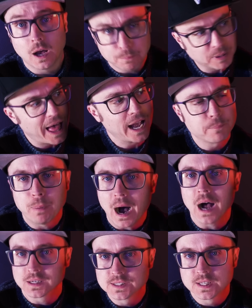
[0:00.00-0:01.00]
a black
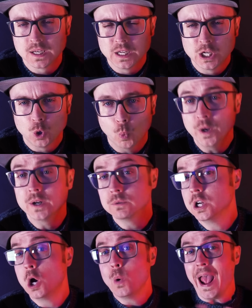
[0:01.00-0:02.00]
box. We don't
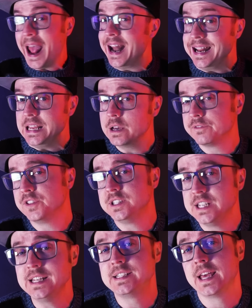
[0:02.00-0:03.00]
know any of the
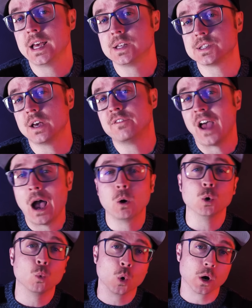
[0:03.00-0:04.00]
details of how
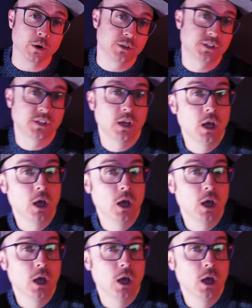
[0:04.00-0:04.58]
it works,